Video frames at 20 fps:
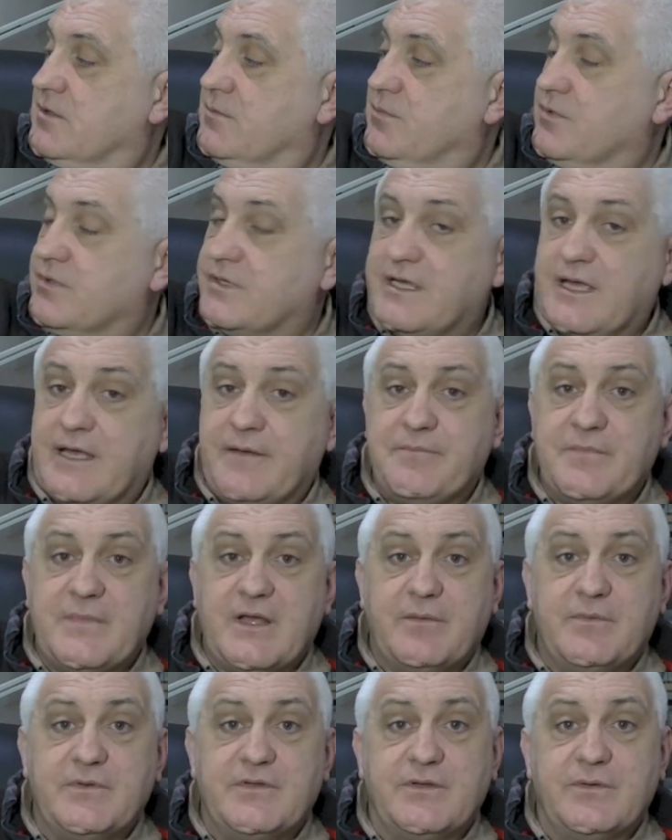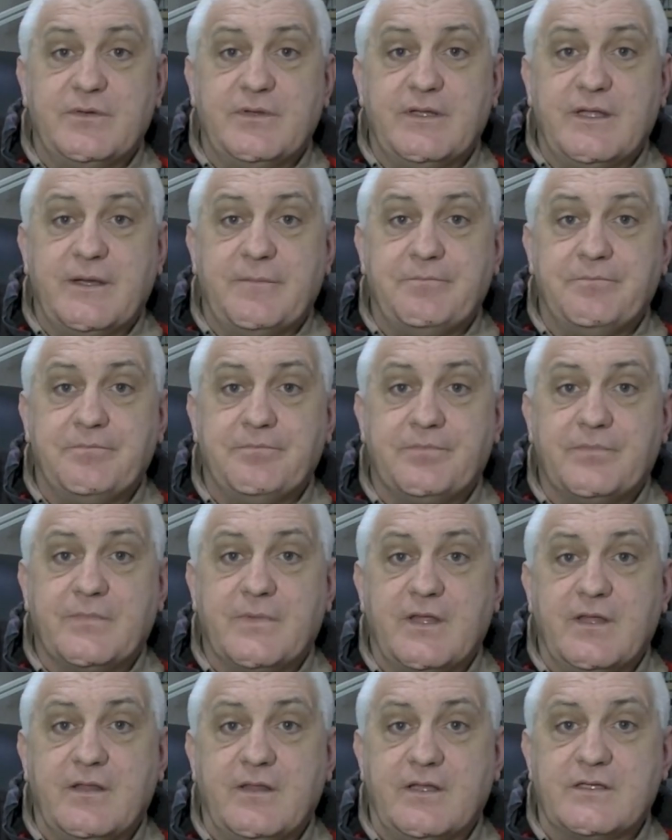But yeah, I'll be doing them,
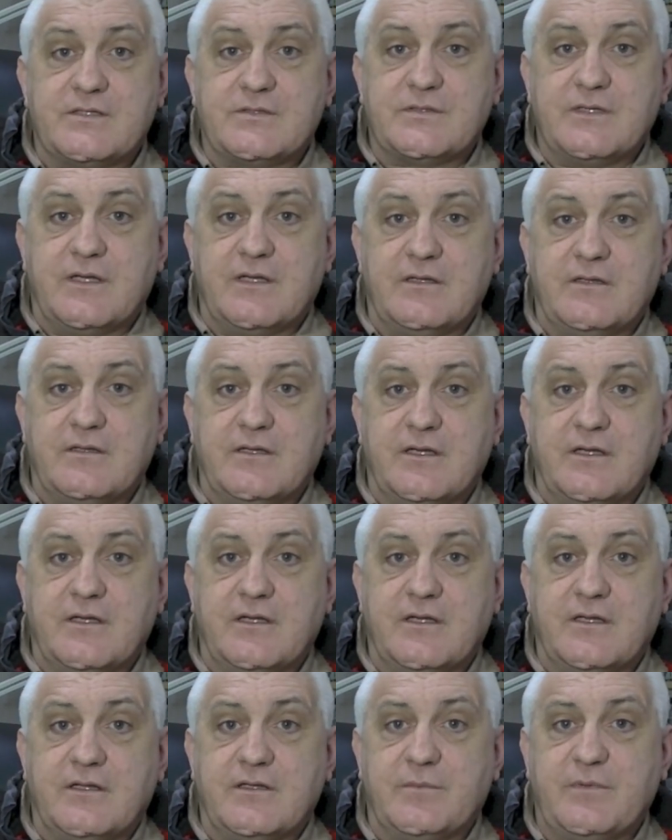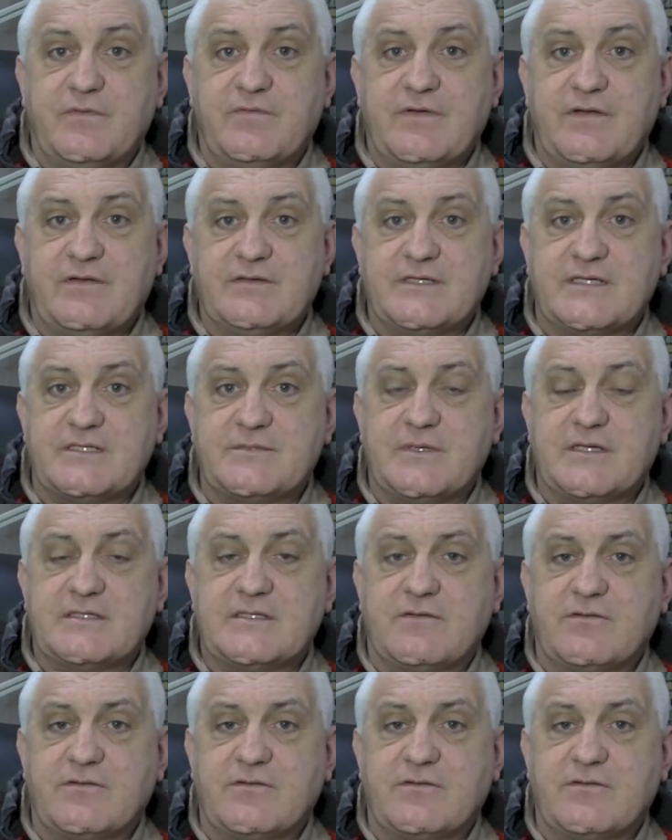and there'll be various aspects.